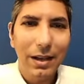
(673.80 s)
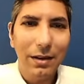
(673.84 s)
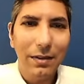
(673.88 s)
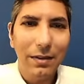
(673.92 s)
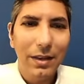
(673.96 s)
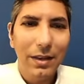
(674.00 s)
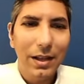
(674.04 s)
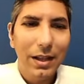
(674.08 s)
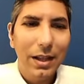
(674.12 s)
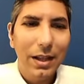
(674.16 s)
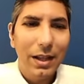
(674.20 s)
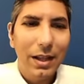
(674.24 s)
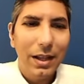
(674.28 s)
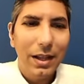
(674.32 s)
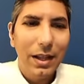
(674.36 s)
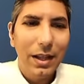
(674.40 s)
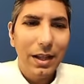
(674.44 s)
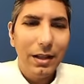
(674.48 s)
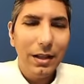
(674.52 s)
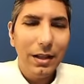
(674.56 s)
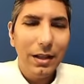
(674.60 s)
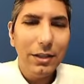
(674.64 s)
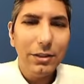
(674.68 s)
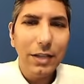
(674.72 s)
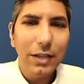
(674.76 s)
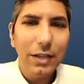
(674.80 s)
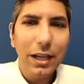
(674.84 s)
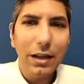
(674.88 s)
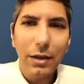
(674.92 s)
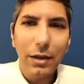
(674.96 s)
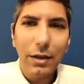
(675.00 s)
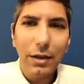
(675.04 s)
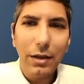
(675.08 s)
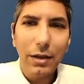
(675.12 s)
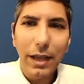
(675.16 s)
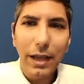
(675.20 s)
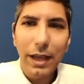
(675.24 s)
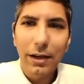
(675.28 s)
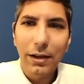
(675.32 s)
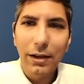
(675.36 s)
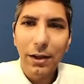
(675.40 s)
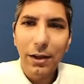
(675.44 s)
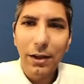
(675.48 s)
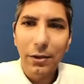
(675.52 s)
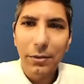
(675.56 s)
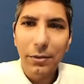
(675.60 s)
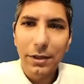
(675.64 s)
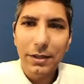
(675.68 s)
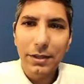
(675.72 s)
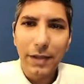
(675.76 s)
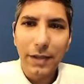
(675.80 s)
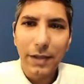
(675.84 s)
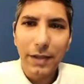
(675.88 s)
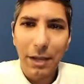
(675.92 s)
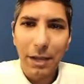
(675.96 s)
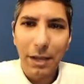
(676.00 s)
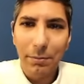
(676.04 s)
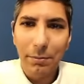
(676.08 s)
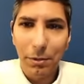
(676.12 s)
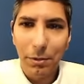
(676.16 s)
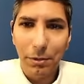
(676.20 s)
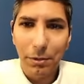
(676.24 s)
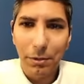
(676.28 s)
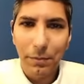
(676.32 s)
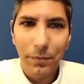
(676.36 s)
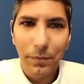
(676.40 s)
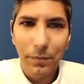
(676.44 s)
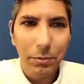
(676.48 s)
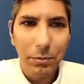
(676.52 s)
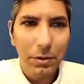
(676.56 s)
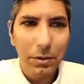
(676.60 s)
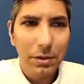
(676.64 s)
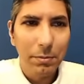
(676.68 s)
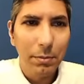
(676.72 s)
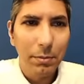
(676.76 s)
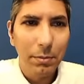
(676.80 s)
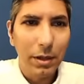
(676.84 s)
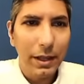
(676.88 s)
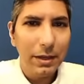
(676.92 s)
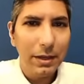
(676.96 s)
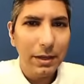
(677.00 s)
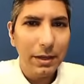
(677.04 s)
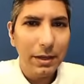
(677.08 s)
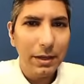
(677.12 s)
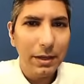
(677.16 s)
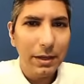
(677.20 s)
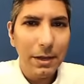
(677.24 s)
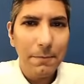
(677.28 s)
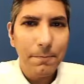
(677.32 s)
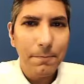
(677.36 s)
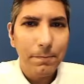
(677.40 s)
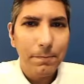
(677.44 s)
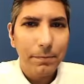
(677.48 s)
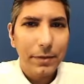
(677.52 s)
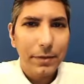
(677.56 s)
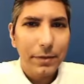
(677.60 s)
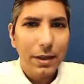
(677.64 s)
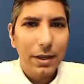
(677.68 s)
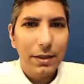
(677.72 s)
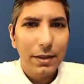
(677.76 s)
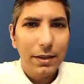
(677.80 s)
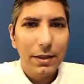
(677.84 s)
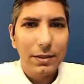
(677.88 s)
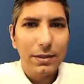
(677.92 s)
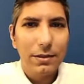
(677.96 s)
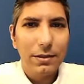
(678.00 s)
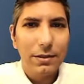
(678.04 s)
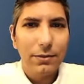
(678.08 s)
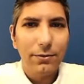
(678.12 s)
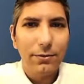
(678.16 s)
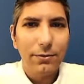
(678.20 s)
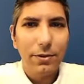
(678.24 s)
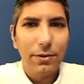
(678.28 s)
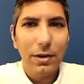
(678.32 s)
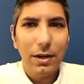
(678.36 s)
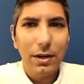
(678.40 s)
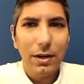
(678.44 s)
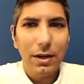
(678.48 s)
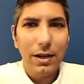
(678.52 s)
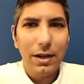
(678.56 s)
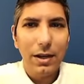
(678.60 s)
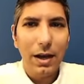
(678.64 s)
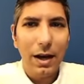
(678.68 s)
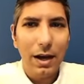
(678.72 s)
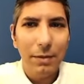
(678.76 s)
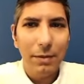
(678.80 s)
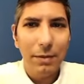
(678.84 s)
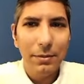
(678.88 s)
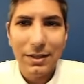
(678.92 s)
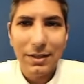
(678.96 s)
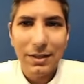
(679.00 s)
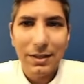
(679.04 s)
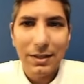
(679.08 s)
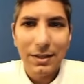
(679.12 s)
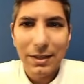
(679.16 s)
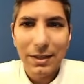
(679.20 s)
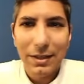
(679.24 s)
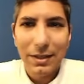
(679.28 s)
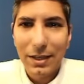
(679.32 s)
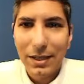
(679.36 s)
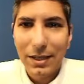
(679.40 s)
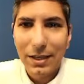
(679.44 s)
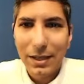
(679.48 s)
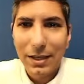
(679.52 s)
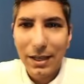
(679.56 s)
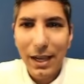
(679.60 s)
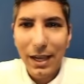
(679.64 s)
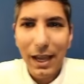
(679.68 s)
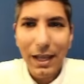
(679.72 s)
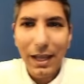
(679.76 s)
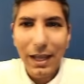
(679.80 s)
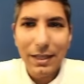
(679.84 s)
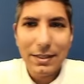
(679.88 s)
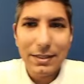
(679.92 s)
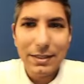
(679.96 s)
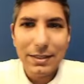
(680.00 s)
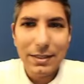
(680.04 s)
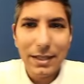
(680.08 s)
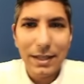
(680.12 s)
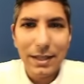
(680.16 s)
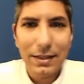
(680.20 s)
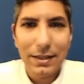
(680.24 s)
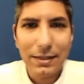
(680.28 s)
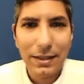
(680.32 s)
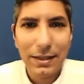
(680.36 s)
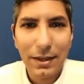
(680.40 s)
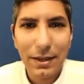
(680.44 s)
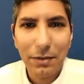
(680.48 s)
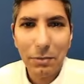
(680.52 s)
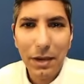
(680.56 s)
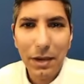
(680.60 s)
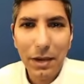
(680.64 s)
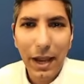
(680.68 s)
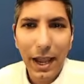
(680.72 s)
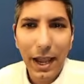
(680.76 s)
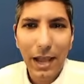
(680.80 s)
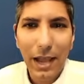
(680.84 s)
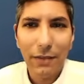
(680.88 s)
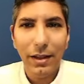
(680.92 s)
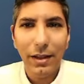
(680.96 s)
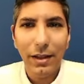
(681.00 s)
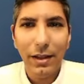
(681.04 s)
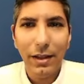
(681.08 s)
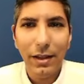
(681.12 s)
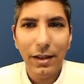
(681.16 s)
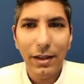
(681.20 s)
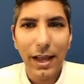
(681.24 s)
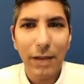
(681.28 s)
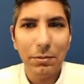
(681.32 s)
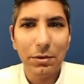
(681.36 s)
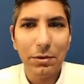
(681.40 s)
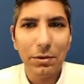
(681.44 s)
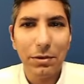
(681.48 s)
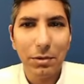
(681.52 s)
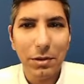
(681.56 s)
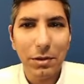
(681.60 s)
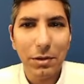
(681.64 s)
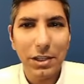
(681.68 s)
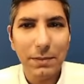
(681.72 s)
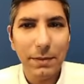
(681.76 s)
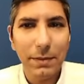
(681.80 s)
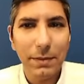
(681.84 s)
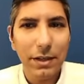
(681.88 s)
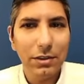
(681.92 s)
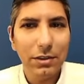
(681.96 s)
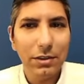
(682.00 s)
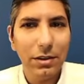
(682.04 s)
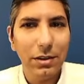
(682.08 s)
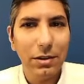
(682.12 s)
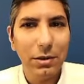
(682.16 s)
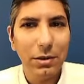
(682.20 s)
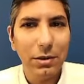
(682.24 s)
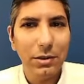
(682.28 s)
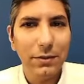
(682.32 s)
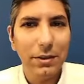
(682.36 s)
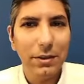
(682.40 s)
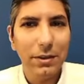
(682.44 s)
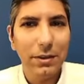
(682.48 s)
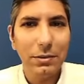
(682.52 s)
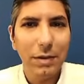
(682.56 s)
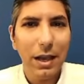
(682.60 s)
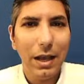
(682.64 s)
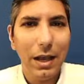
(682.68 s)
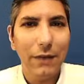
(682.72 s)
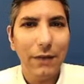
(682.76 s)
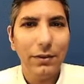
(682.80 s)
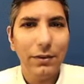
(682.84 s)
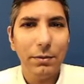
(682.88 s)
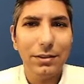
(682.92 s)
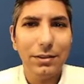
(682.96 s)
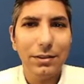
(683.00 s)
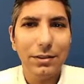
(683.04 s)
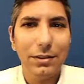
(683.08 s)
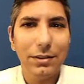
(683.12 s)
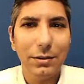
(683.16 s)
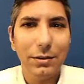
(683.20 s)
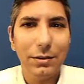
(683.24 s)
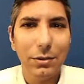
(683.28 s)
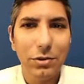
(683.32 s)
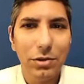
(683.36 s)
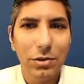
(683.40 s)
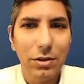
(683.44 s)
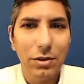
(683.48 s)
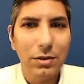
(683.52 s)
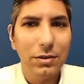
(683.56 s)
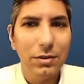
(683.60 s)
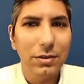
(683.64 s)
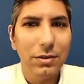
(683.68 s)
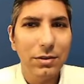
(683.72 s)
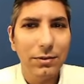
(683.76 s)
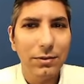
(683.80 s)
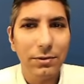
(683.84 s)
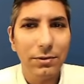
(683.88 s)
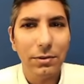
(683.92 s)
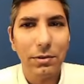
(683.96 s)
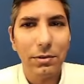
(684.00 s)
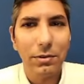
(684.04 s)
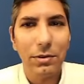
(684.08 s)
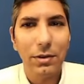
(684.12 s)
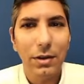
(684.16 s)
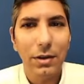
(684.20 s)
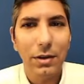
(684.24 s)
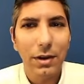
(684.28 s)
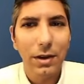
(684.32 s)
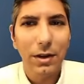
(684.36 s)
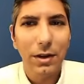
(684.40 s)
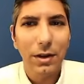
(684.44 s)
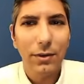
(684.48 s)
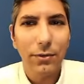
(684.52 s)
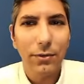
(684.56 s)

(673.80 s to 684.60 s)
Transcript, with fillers: Now, let's take a look at another example with molarity. This is a very common case that we have in the laboratory, especially those of us who have to make solutions for